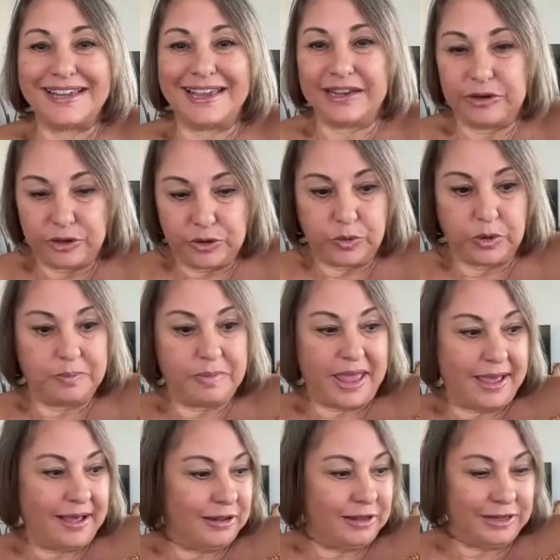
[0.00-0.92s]
and who were
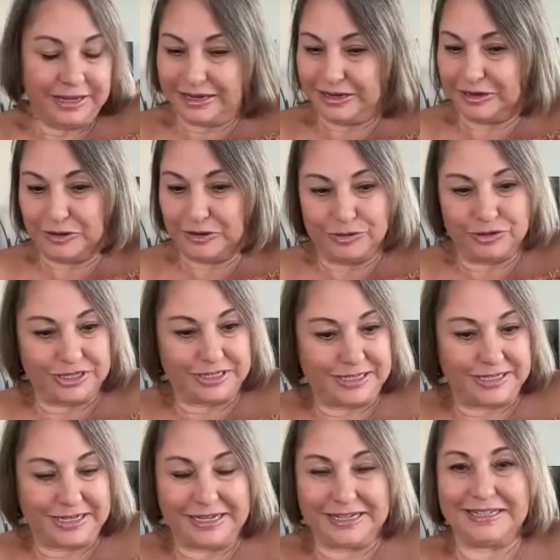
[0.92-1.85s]
male and who
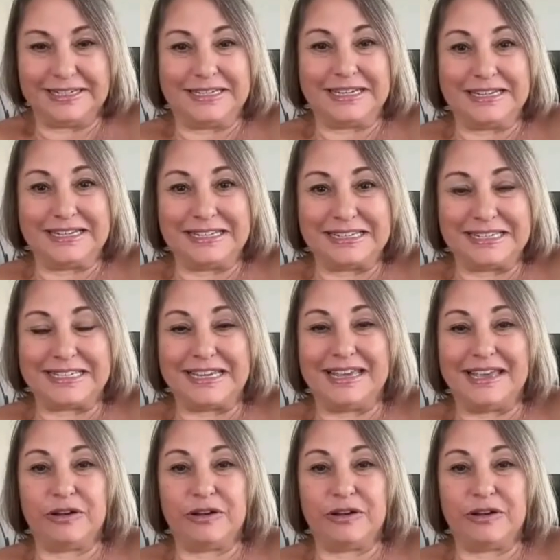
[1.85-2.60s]
just didn't see it or